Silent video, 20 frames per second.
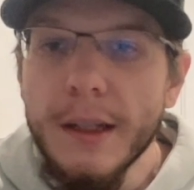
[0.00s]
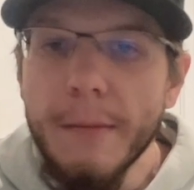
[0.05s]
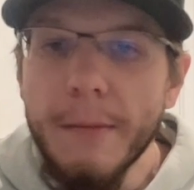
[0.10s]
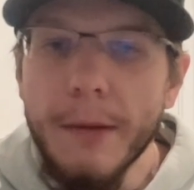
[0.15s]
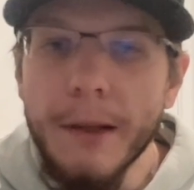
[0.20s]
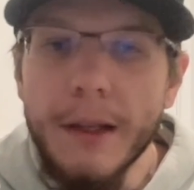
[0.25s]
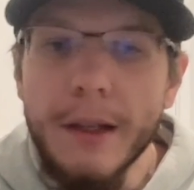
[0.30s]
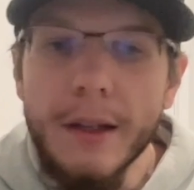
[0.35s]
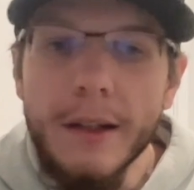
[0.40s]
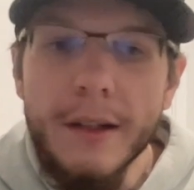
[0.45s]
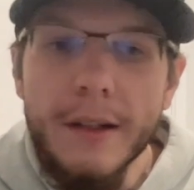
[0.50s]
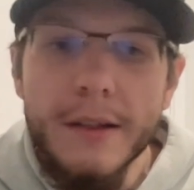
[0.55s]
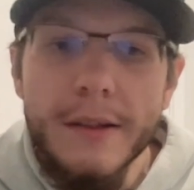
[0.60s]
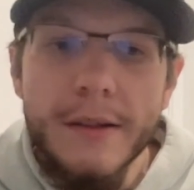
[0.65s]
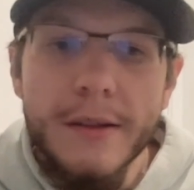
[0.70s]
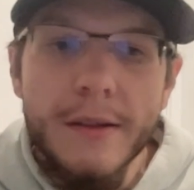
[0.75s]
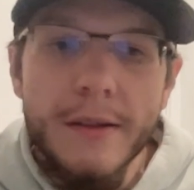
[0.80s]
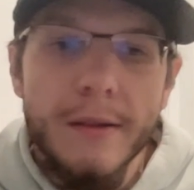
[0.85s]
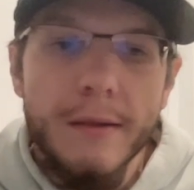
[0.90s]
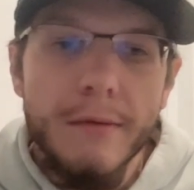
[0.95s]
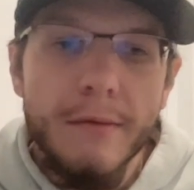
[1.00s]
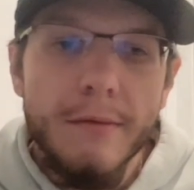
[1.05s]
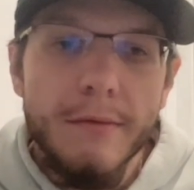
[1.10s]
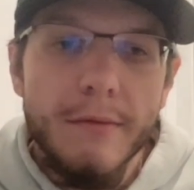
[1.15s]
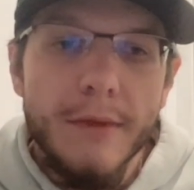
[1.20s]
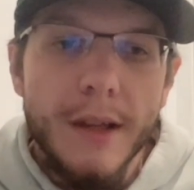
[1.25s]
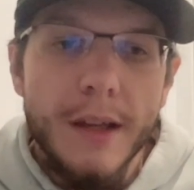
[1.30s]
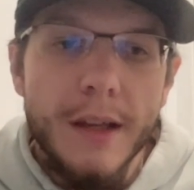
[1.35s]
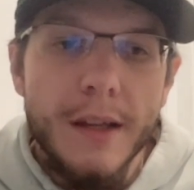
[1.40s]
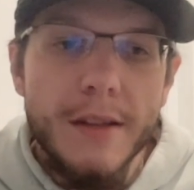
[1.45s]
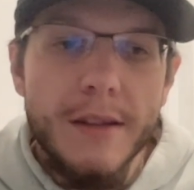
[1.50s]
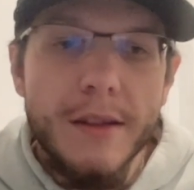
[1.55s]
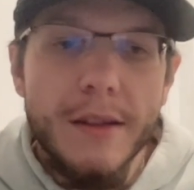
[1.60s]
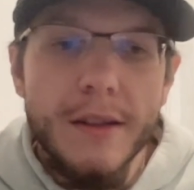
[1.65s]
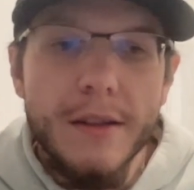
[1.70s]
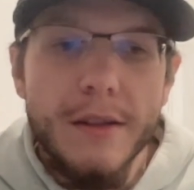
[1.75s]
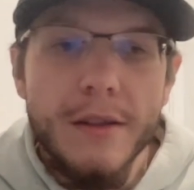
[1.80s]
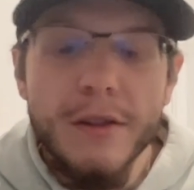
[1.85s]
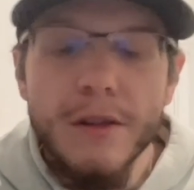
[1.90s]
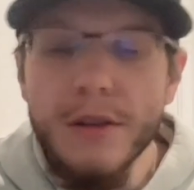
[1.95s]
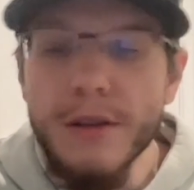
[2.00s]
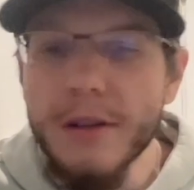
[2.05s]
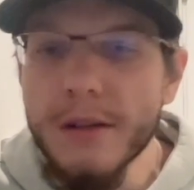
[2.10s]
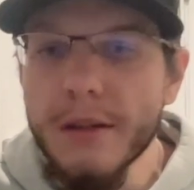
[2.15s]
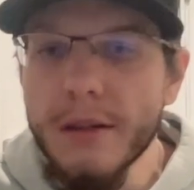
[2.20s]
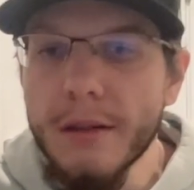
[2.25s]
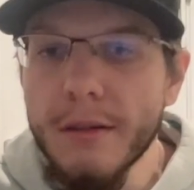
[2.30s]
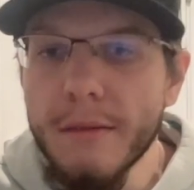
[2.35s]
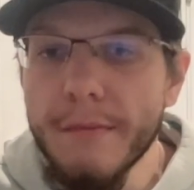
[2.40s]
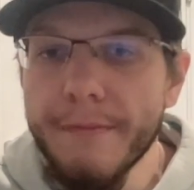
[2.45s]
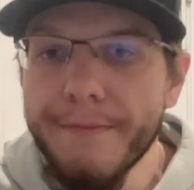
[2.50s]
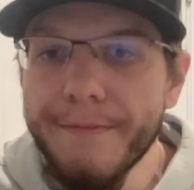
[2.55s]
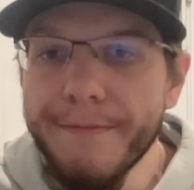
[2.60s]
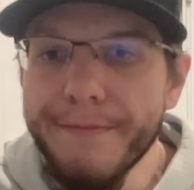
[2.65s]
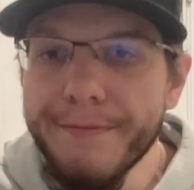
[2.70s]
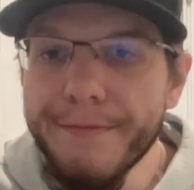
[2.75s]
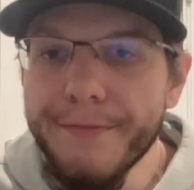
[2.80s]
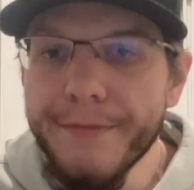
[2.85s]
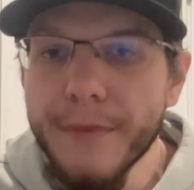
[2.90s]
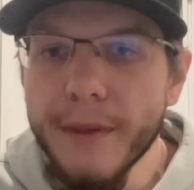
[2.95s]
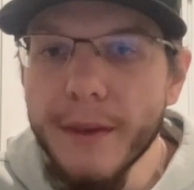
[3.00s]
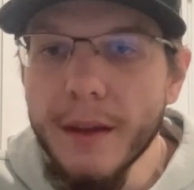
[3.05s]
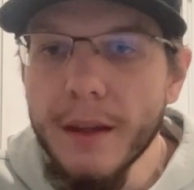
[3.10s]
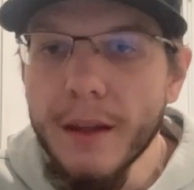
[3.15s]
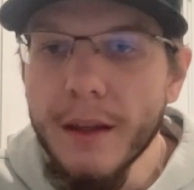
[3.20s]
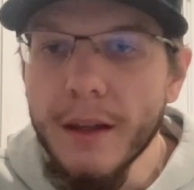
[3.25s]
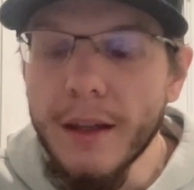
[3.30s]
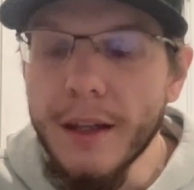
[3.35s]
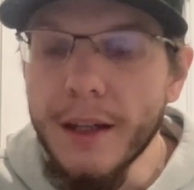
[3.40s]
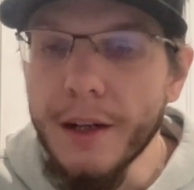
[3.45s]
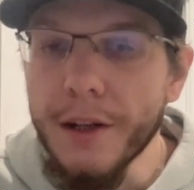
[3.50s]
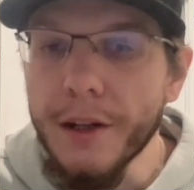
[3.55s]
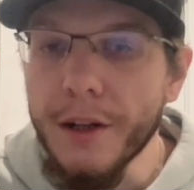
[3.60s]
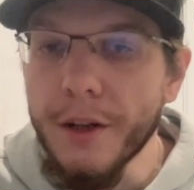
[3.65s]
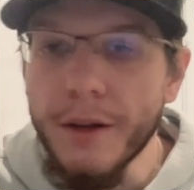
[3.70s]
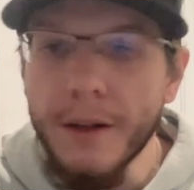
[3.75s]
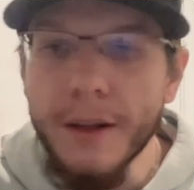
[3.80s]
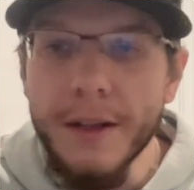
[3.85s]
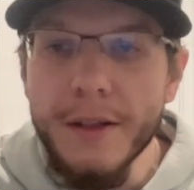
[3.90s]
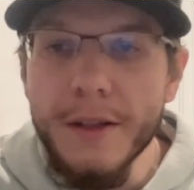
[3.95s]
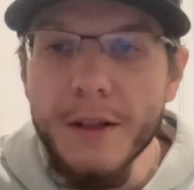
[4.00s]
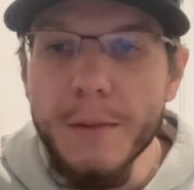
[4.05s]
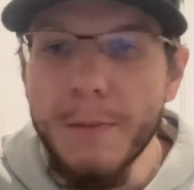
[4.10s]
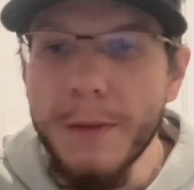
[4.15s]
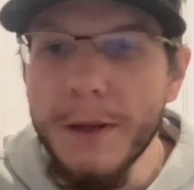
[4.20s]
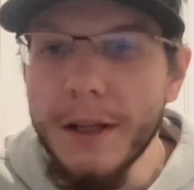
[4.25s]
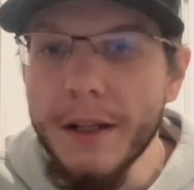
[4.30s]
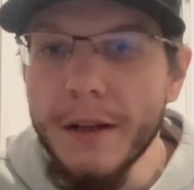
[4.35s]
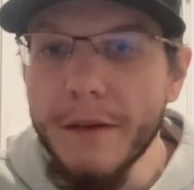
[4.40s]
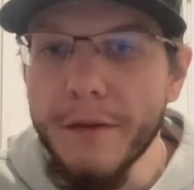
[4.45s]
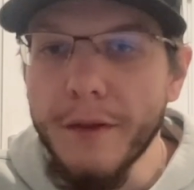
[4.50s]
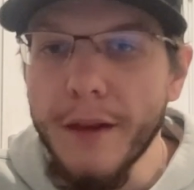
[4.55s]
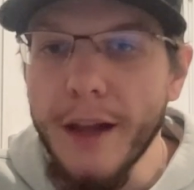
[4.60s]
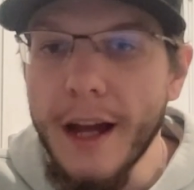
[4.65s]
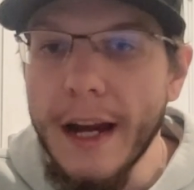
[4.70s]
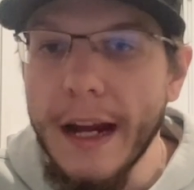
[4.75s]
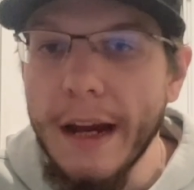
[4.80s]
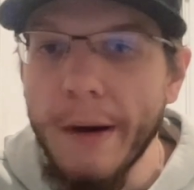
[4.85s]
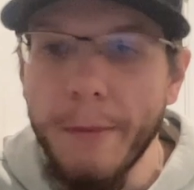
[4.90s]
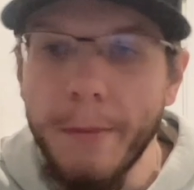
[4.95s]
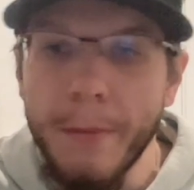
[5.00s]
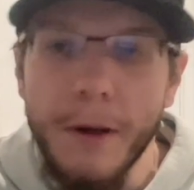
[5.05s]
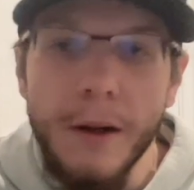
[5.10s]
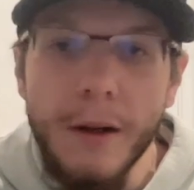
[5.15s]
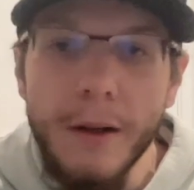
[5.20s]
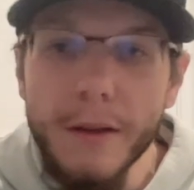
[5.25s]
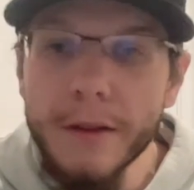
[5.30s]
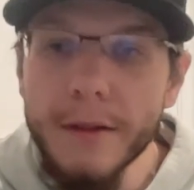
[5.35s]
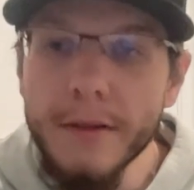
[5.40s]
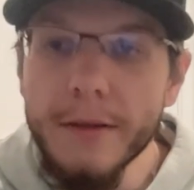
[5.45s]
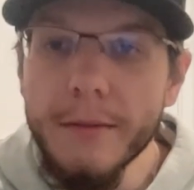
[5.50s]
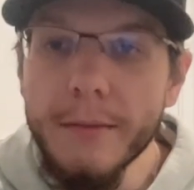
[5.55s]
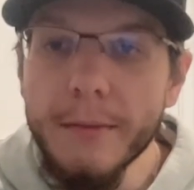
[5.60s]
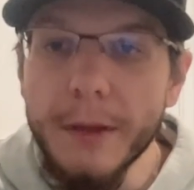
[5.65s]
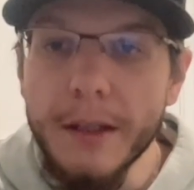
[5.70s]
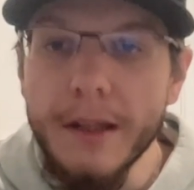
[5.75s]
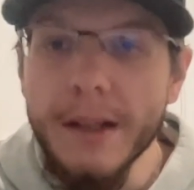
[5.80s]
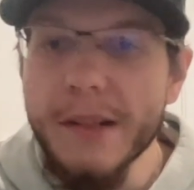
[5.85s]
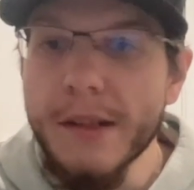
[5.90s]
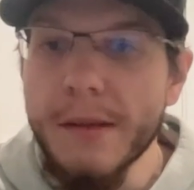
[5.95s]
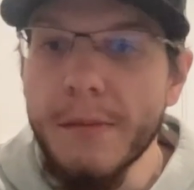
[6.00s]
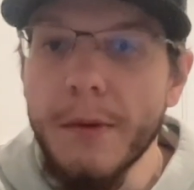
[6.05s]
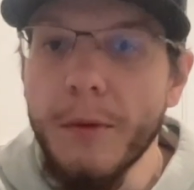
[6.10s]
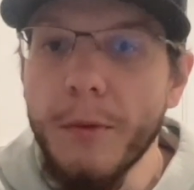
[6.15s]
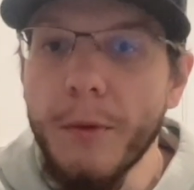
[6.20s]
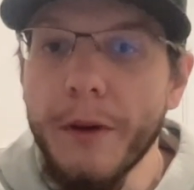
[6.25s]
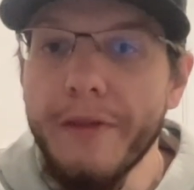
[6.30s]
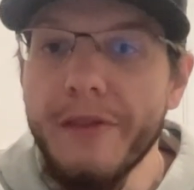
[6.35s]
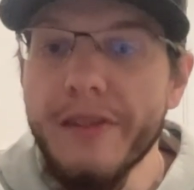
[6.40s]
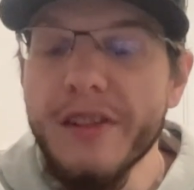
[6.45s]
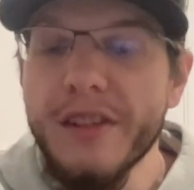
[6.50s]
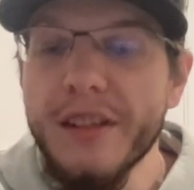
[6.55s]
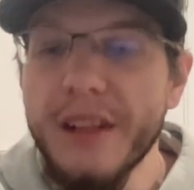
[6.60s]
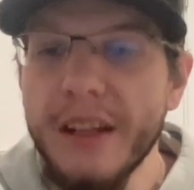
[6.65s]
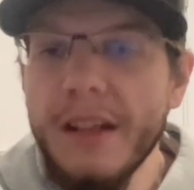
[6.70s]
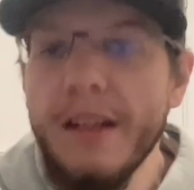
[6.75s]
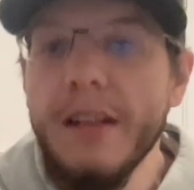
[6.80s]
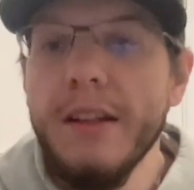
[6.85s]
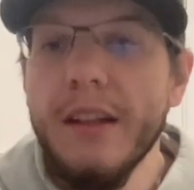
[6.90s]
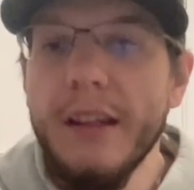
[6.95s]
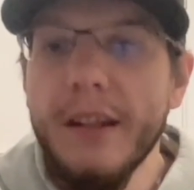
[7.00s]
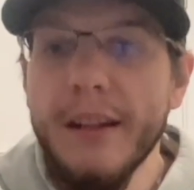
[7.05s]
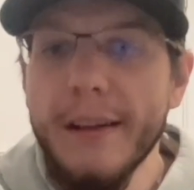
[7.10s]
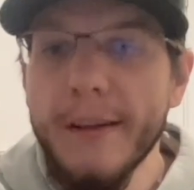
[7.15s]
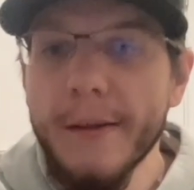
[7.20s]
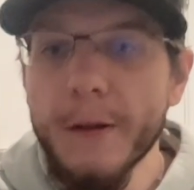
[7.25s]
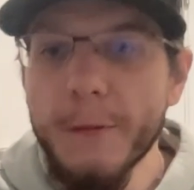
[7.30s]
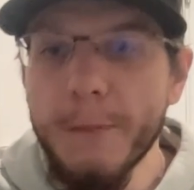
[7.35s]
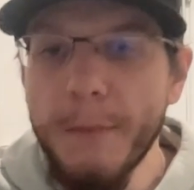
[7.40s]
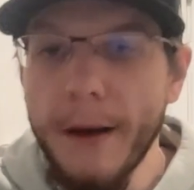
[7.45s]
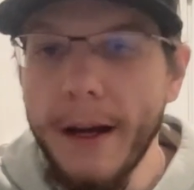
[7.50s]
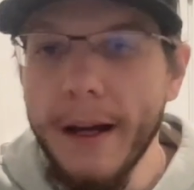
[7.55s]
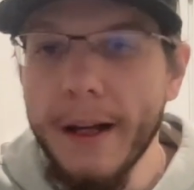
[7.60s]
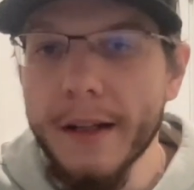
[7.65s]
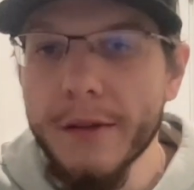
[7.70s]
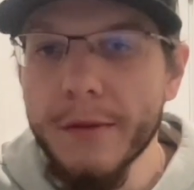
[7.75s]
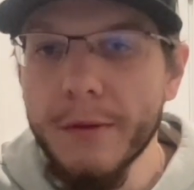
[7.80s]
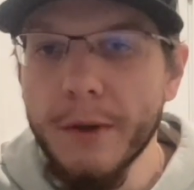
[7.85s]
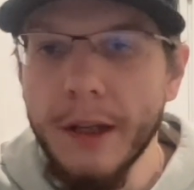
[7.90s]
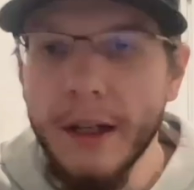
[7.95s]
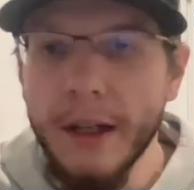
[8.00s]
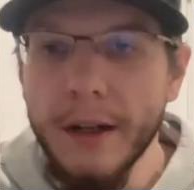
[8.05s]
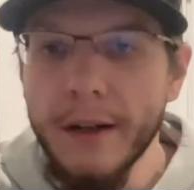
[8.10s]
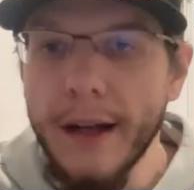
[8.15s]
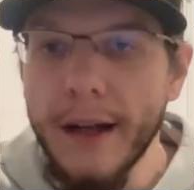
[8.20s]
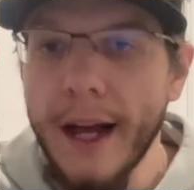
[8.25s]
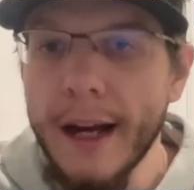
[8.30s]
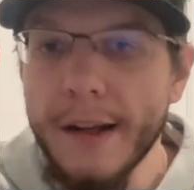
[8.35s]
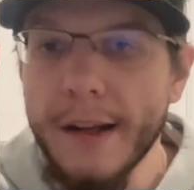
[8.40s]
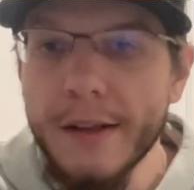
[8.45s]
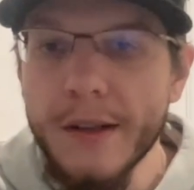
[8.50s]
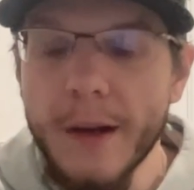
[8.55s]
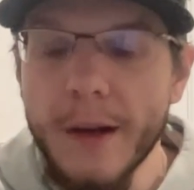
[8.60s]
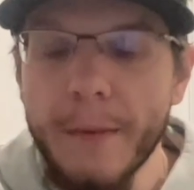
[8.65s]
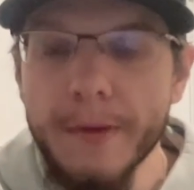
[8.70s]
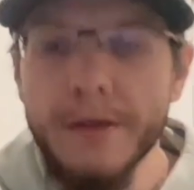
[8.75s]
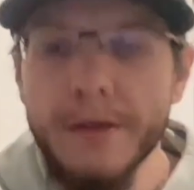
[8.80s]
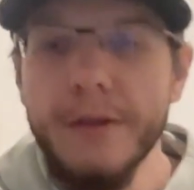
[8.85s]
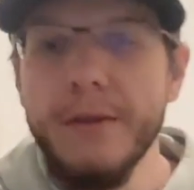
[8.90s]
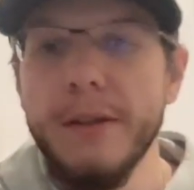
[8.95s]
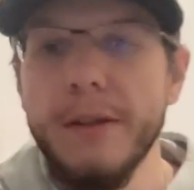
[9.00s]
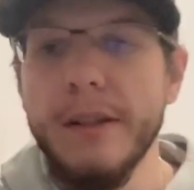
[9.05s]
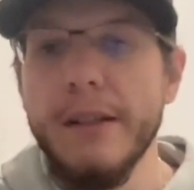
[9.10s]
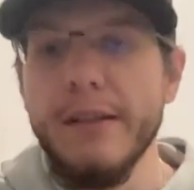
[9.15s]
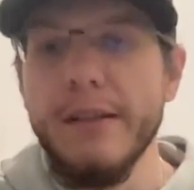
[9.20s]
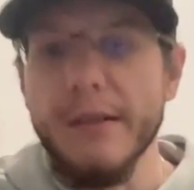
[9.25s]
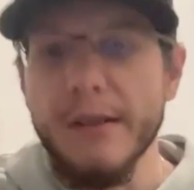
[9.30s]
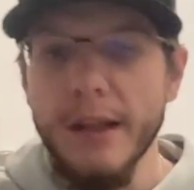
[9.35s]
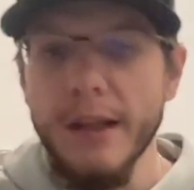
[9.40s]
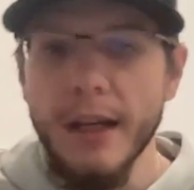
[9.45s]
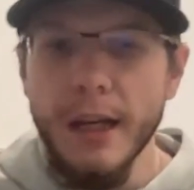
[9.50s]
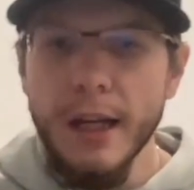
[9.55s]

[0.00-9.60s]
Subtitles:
Because is this just Garrett Greene just being a flat-out baller? Because, I mean, we've seen in years past when Garrett had his opportunities